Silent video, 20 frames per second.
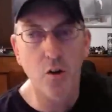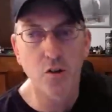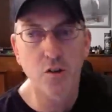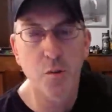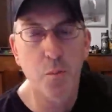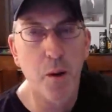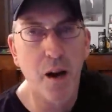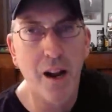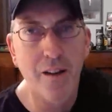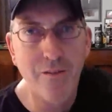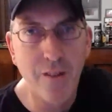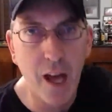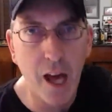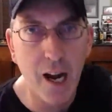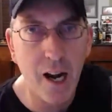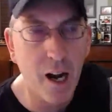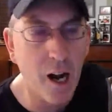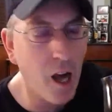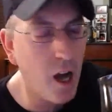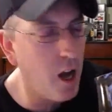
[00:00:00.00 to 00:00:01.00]
but I've got
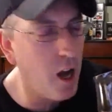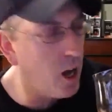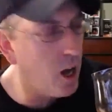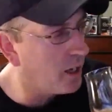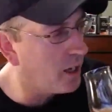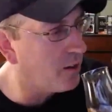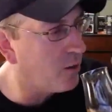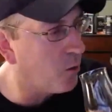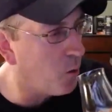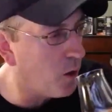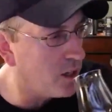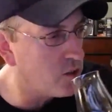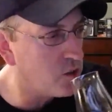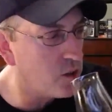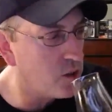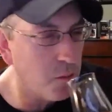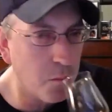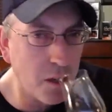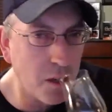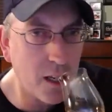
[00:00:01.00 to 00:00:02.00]
an odd
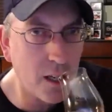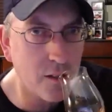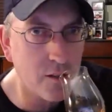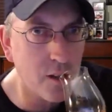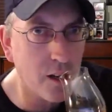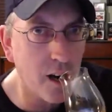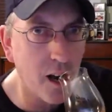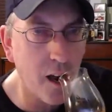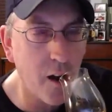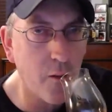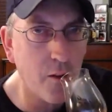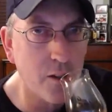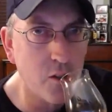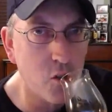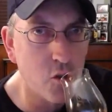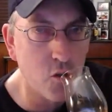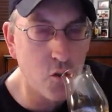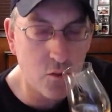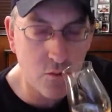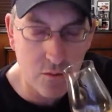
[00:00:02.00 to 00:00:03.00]
question and I
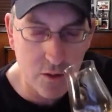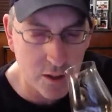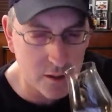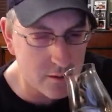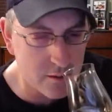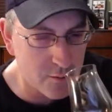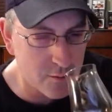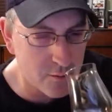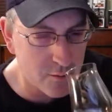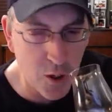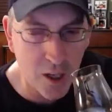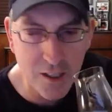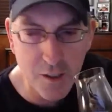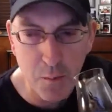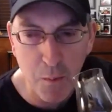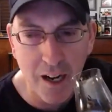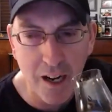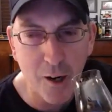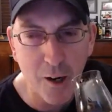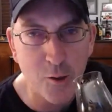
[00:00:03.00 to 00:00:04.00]
always just trust
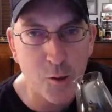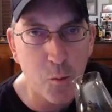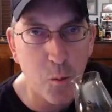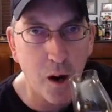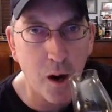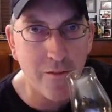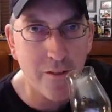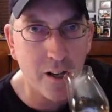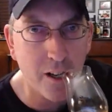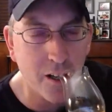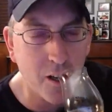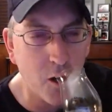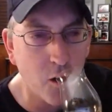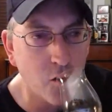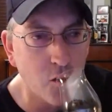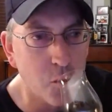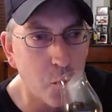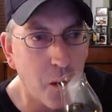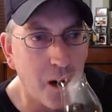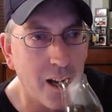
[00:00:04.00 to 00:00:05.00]
my nose wherever it
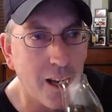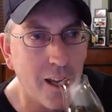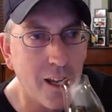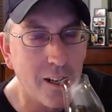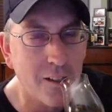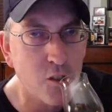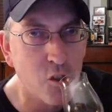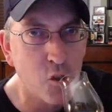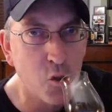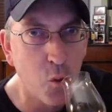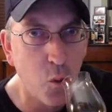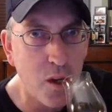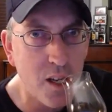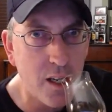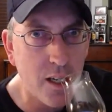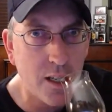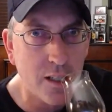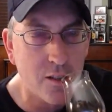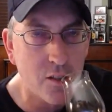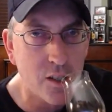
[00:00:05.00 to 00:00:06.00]
goes, but I get a
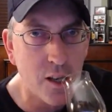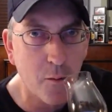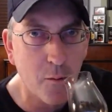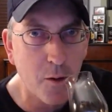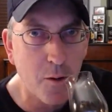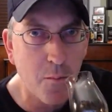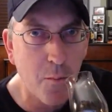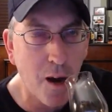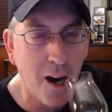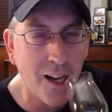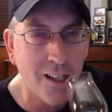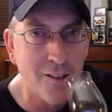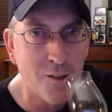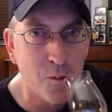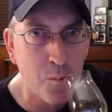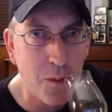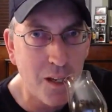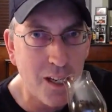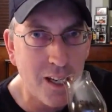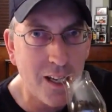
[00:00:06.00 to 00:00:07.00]
sweetness that
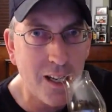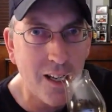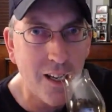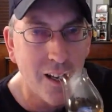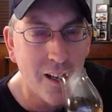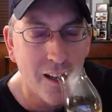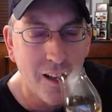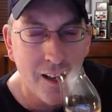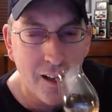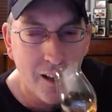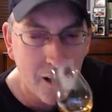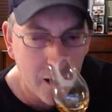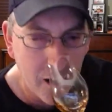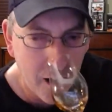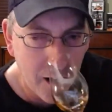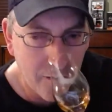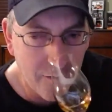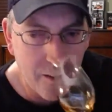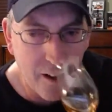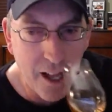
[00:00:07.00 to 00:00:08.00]
reminds me
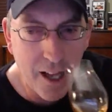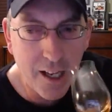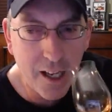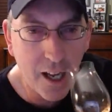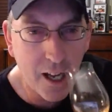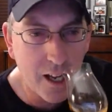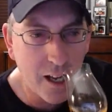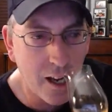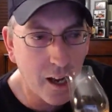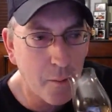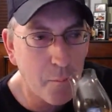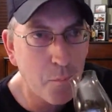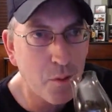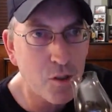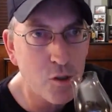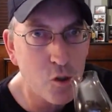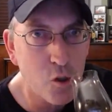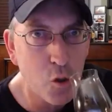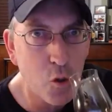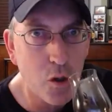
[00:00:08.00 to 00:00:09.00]
of like a
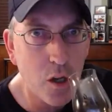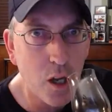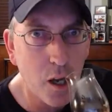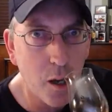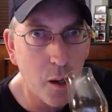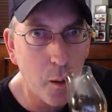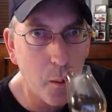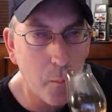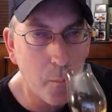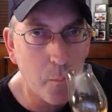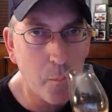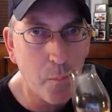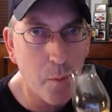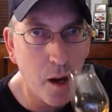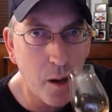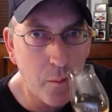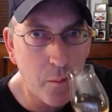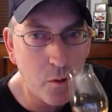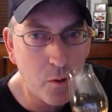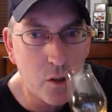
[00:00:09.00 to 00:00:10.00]
bazooka
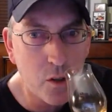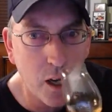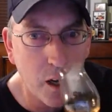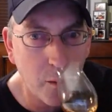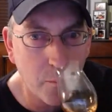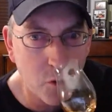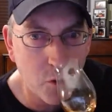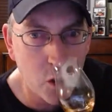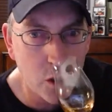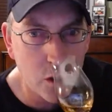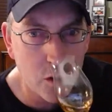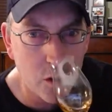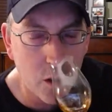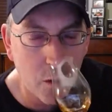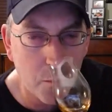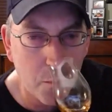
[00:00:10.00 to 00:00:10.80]
bubble gum, just a